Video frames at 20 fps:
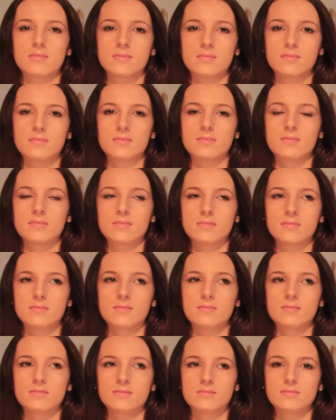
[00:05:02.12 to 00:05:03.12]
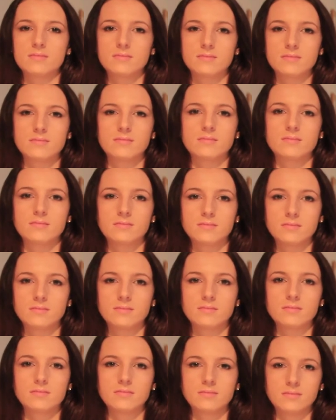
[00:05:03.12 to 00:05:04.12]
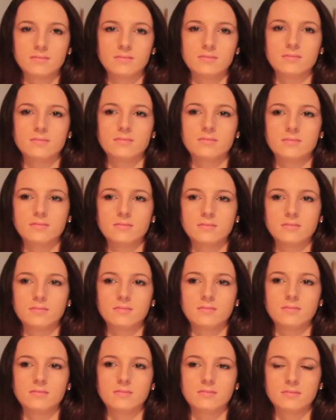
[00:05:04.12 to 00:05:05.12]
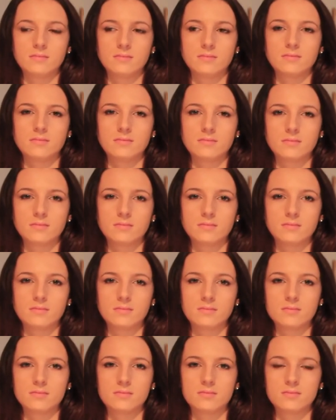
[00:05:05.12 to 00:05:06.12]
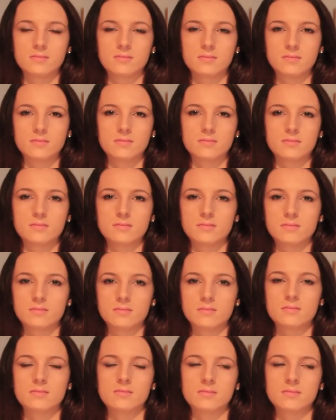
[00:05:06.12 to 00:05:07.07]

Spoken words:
No words are spoken by the person on screen.